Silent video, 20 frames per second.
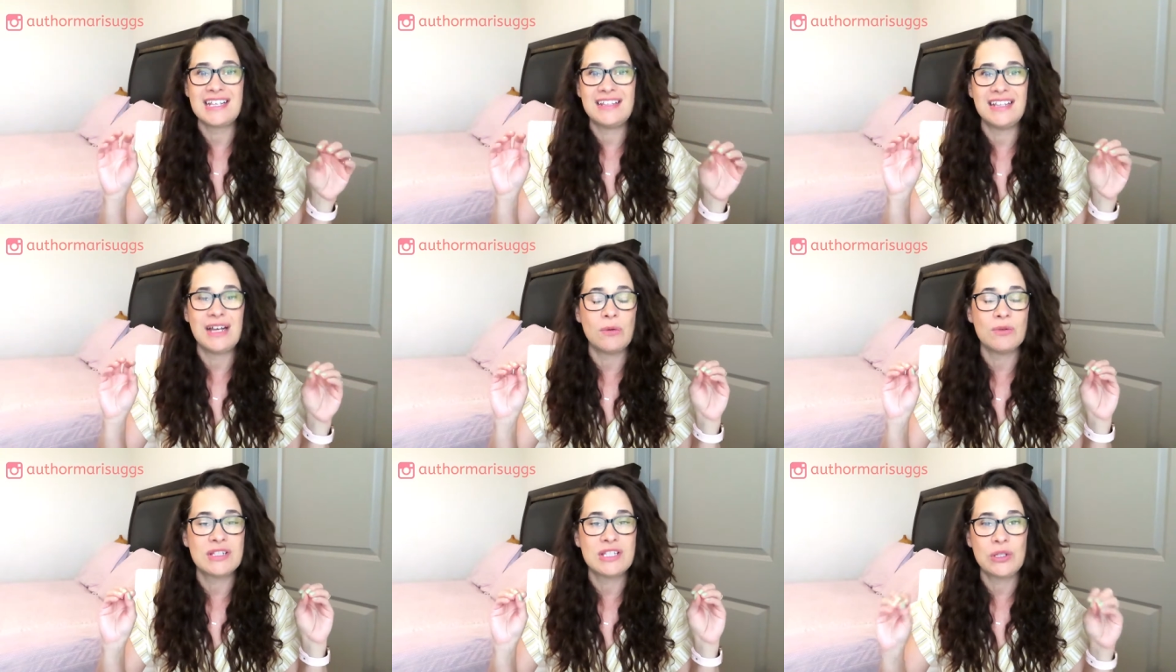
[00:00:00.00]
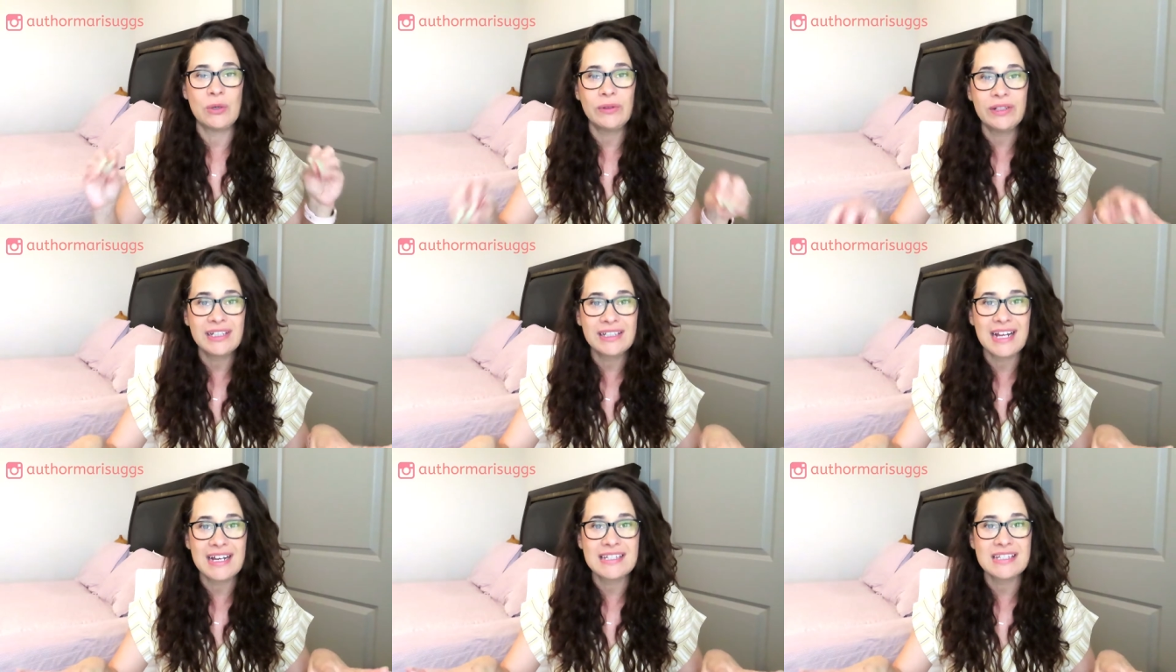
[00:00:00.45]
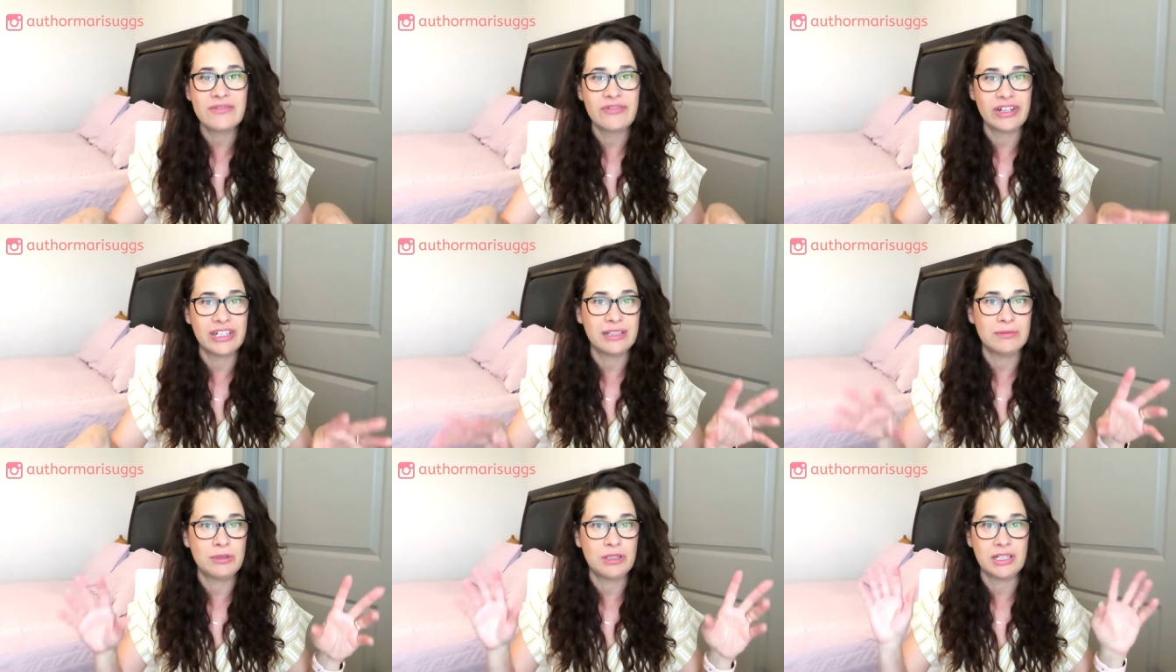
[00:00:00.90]
and that was the only class
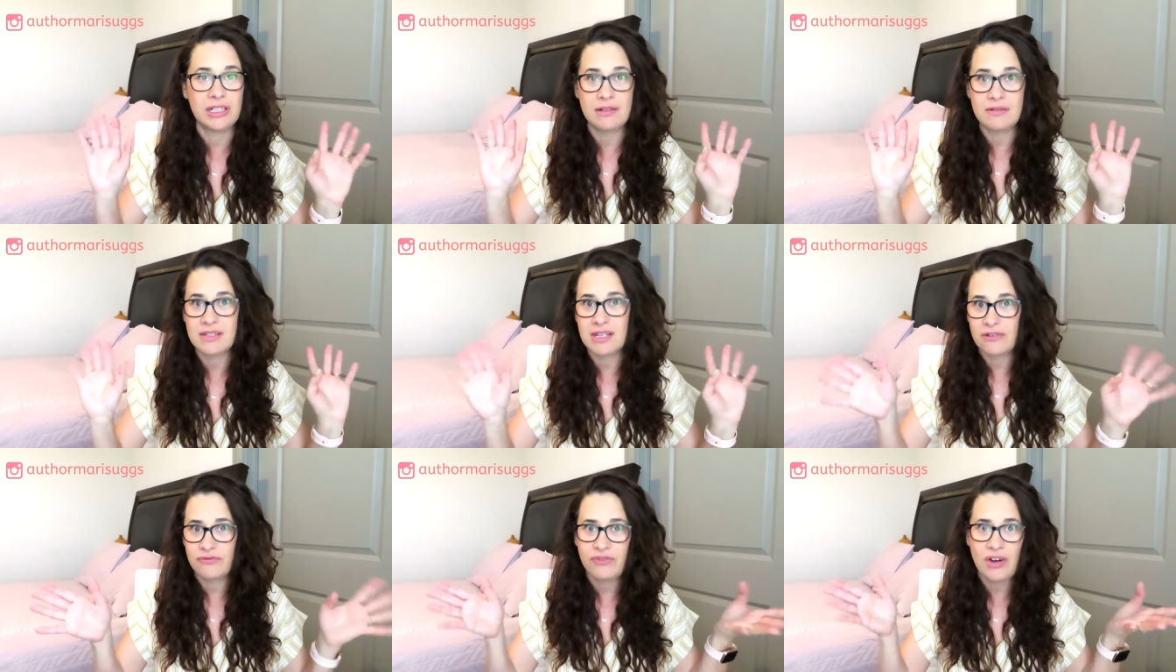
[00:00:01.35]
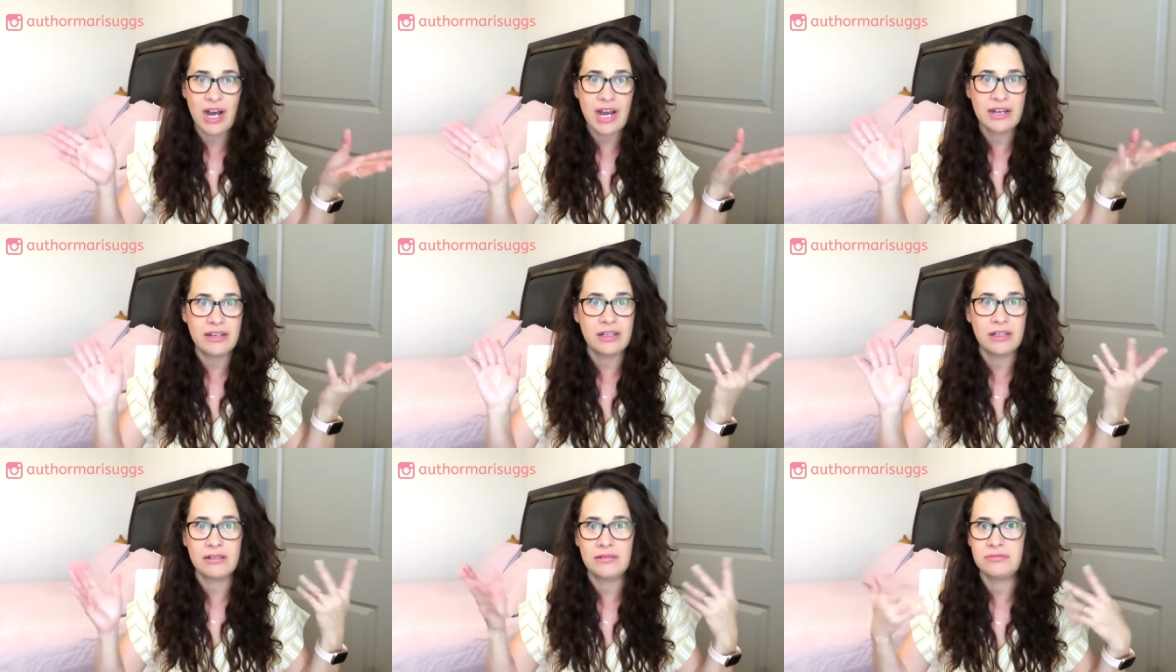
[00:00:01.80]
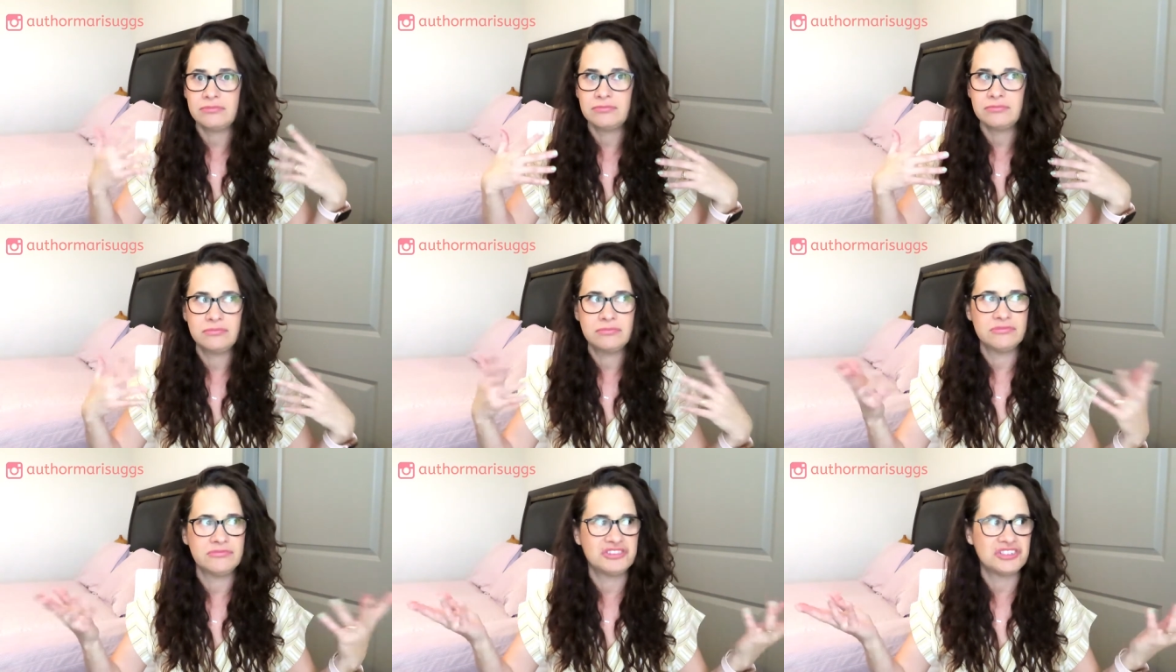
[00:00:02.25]
available, and I was like, fine, you know,
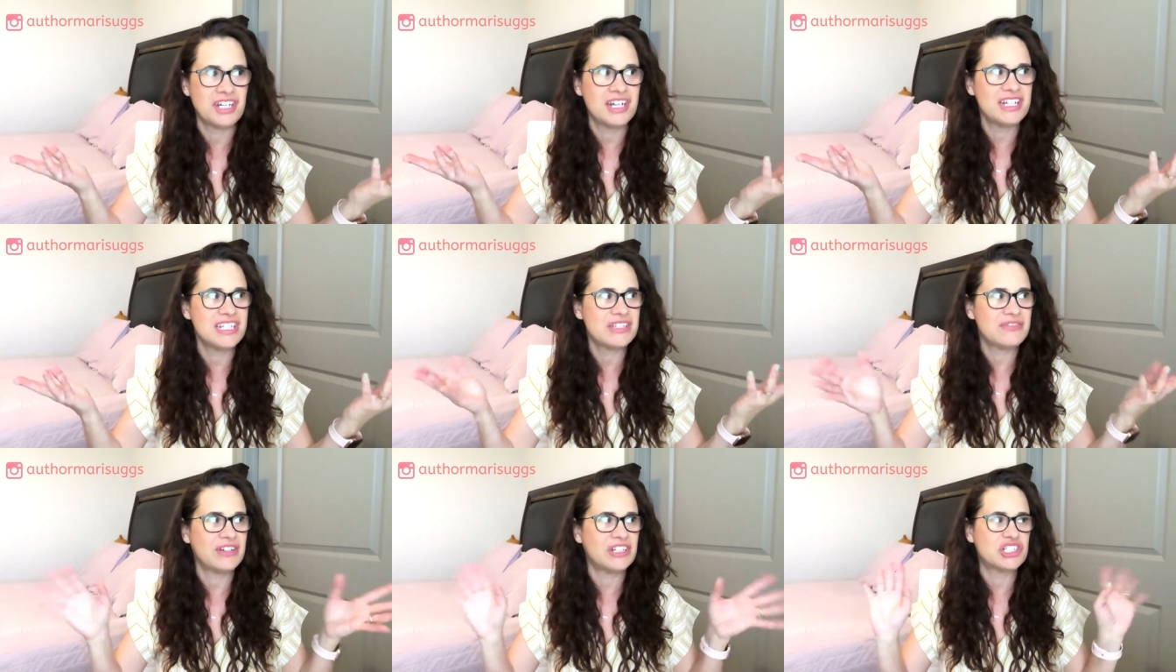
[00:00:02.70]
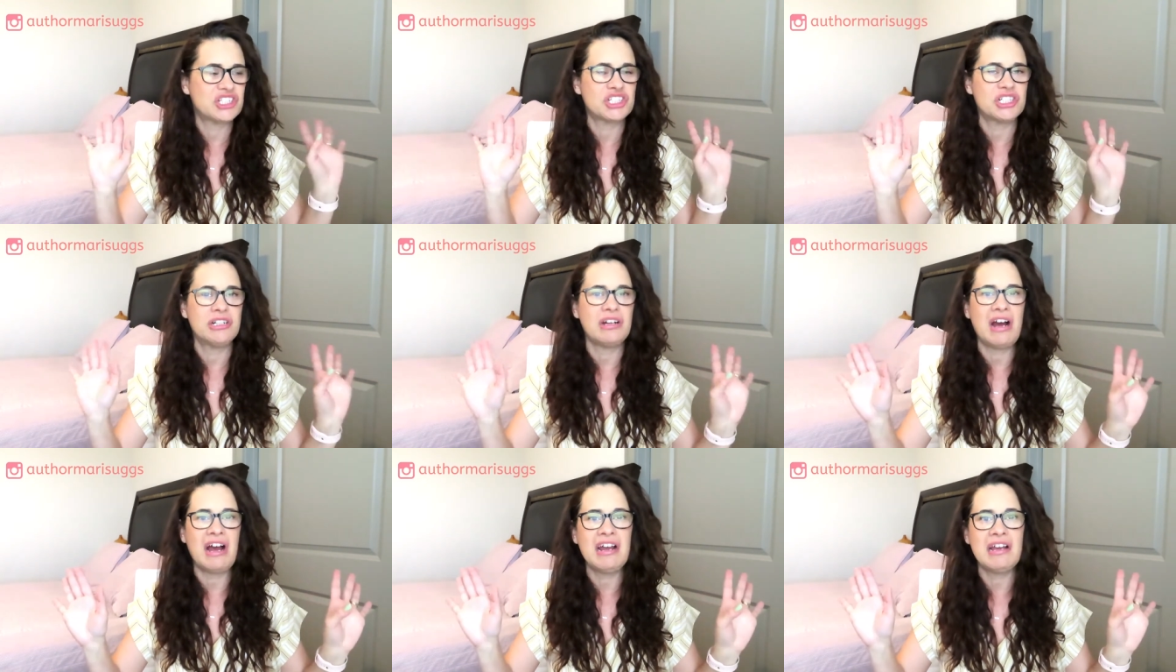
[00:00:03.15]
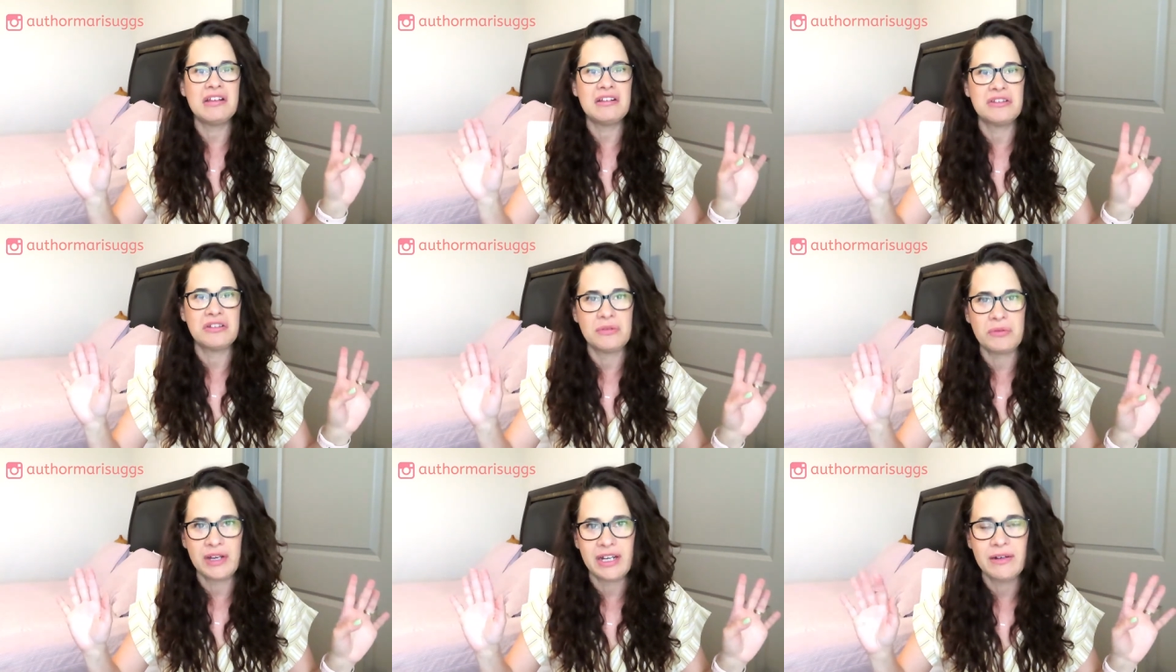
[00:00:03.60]
science fiction, I could
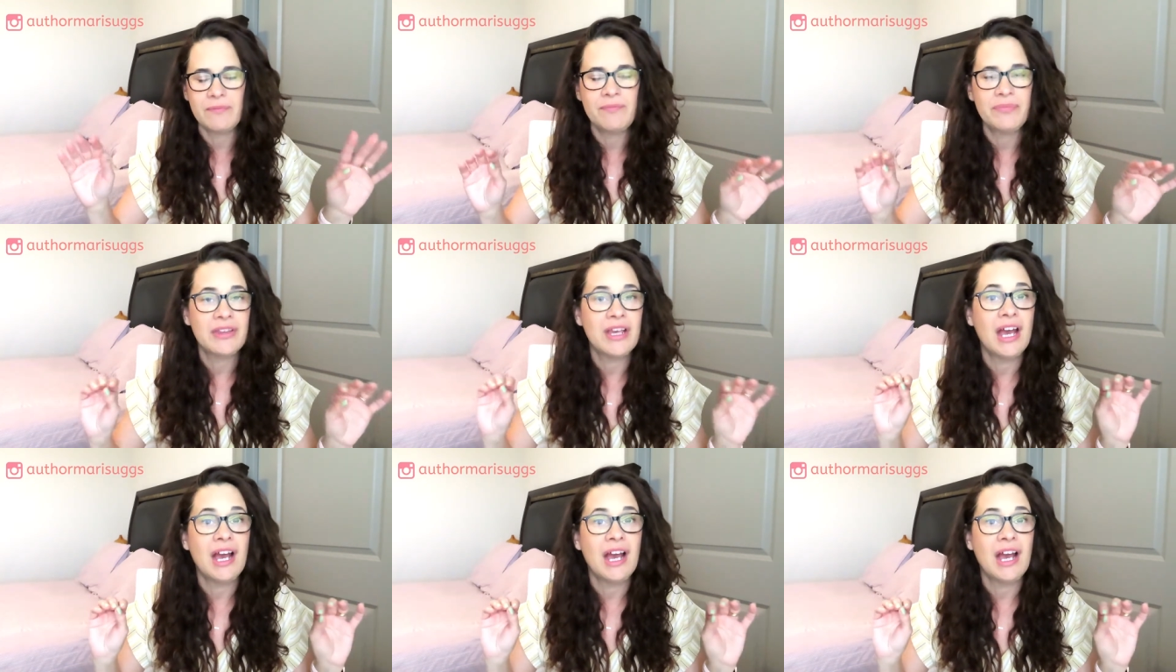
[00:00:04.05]
do it.